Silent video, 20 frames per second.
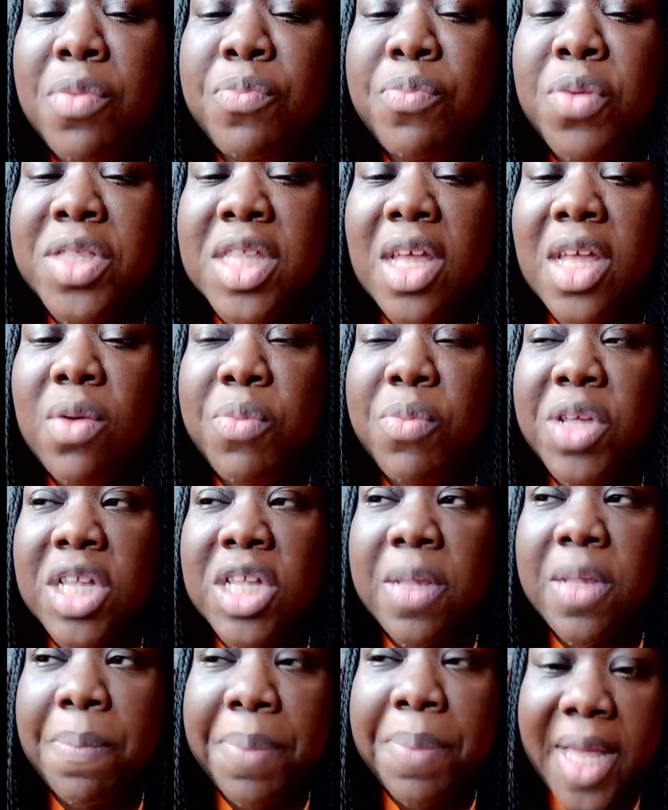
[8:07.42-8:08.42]
with
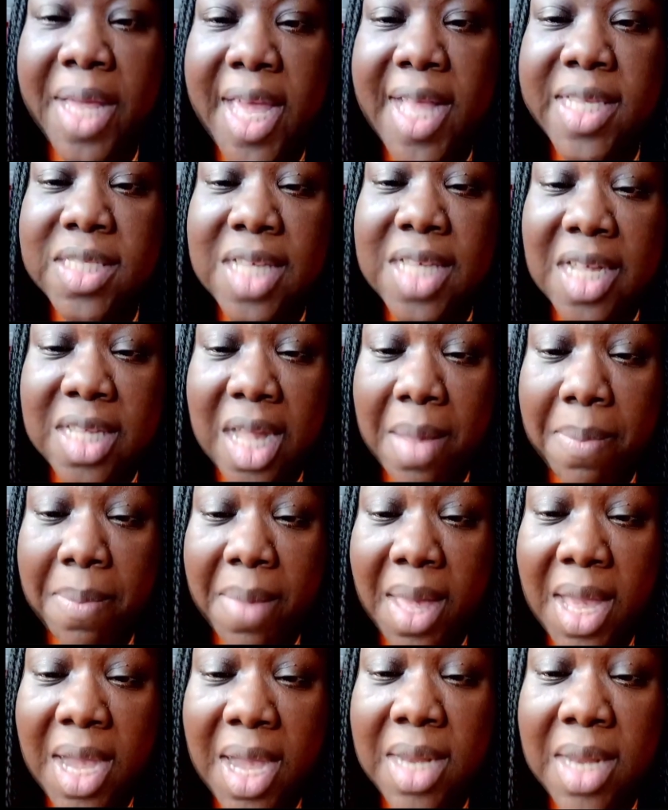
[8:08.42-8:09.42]
the plans that they
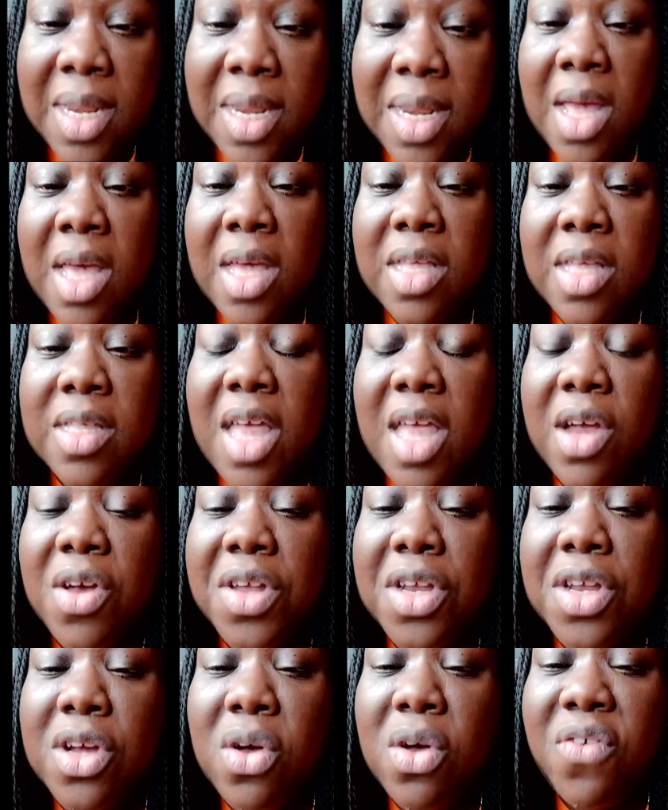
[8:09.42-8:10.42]
made, they're
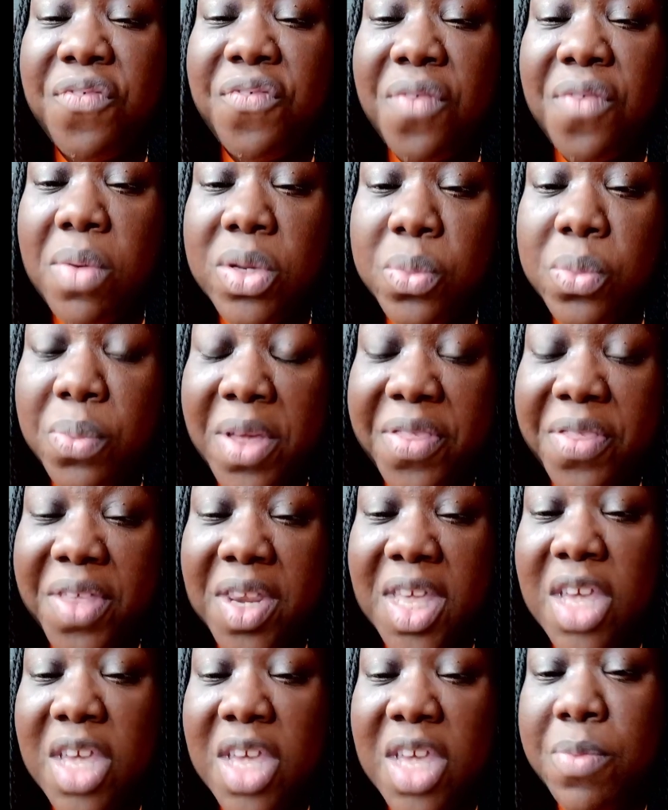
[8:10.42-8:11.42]
going to go forward with
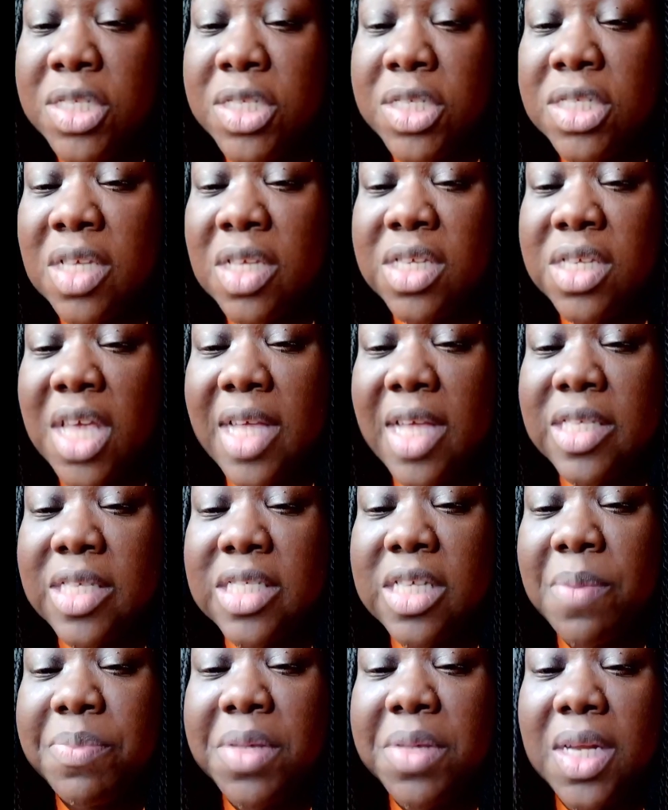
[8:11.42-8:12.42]
it. He was saying
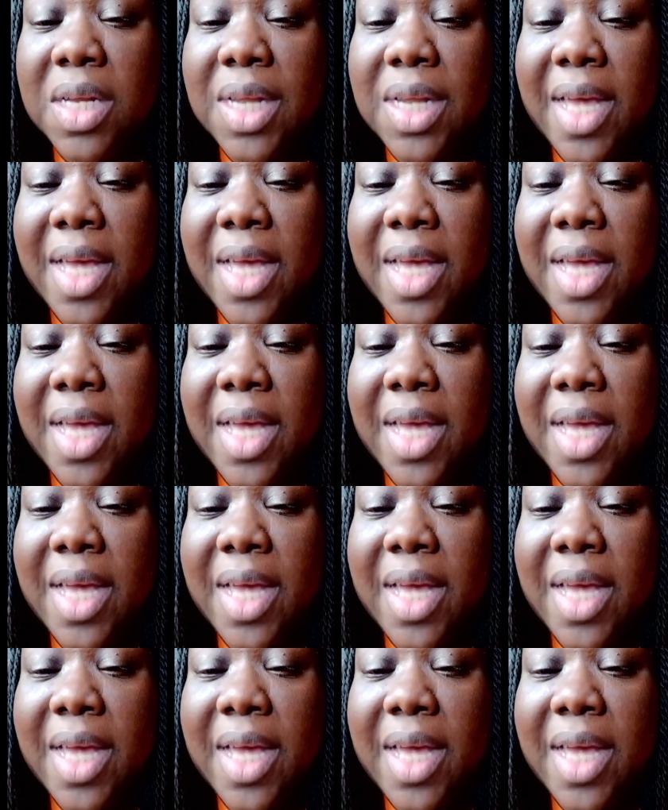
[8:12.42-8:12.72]
something like